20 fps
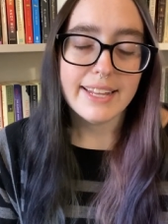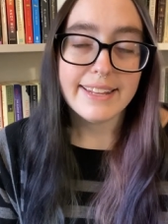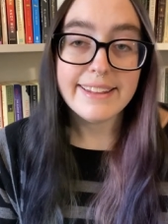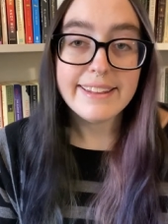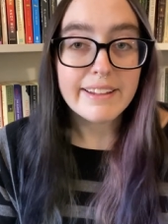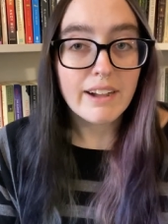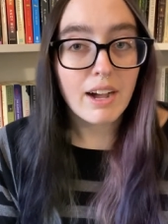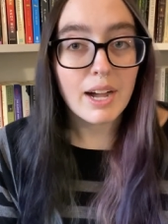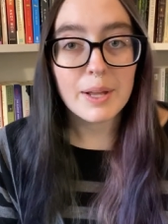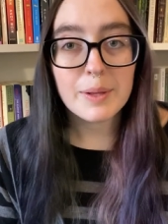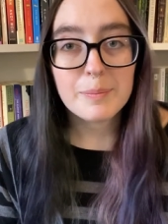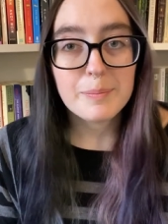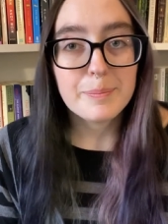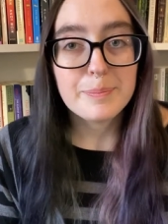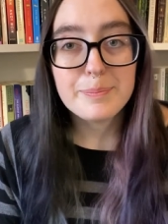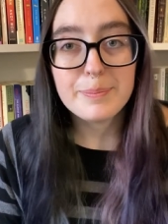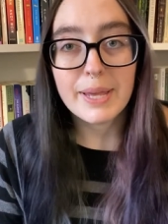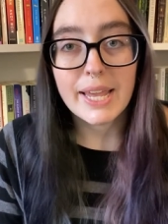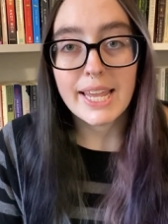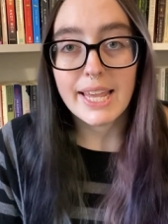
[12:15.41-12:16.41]
not
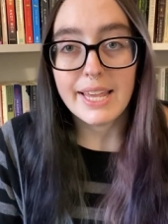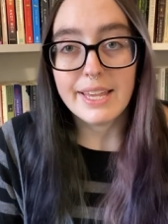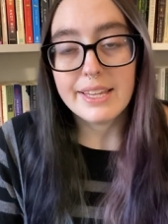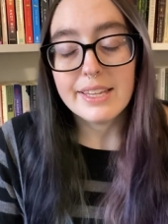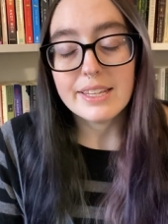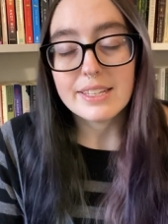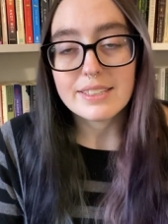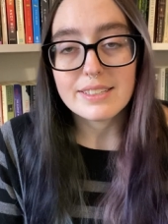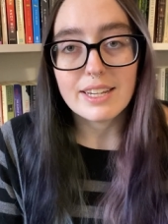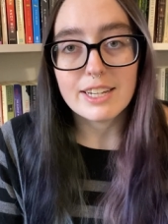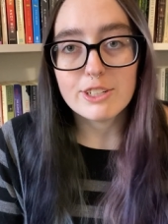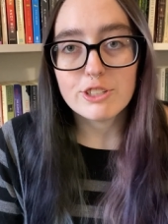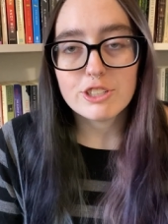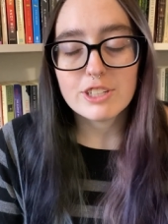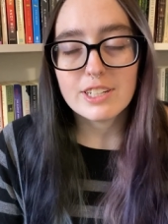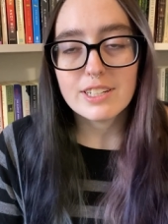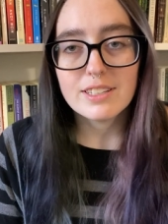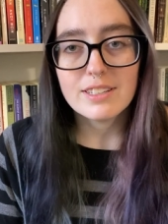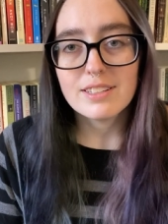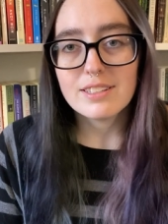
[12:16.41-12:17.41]
paying
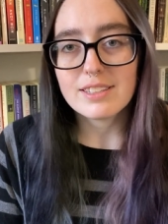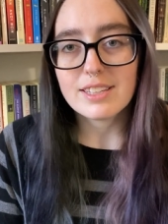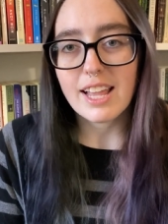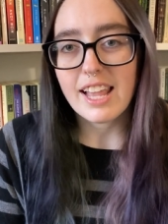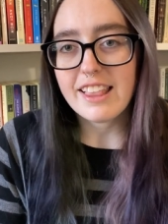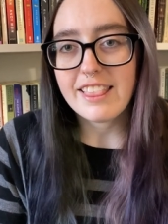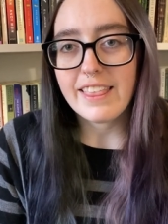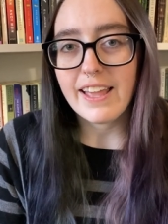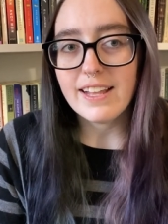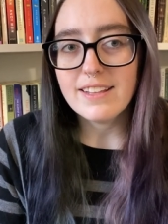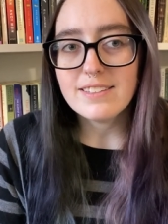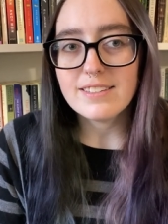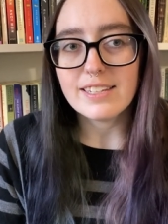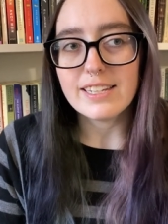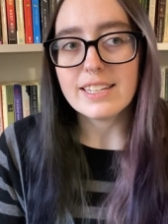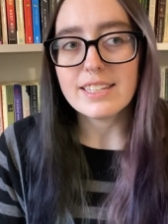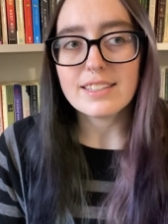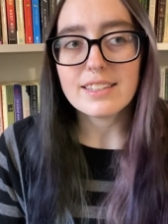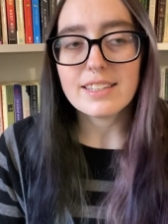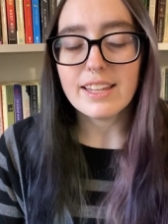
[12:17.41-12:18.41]
attention. Like that's
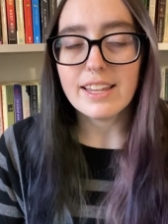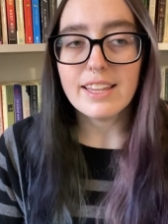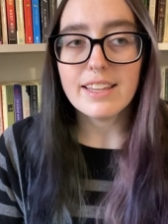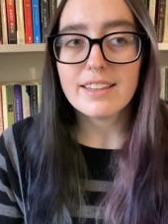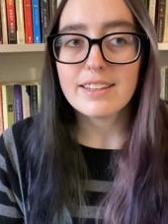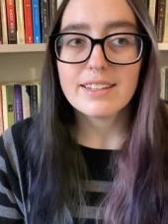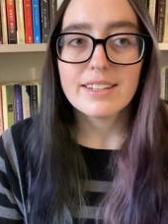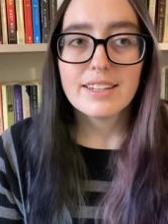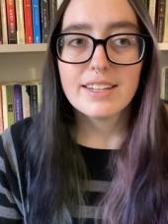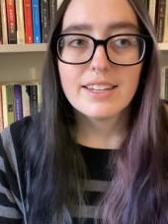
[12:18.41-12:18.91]
it. Like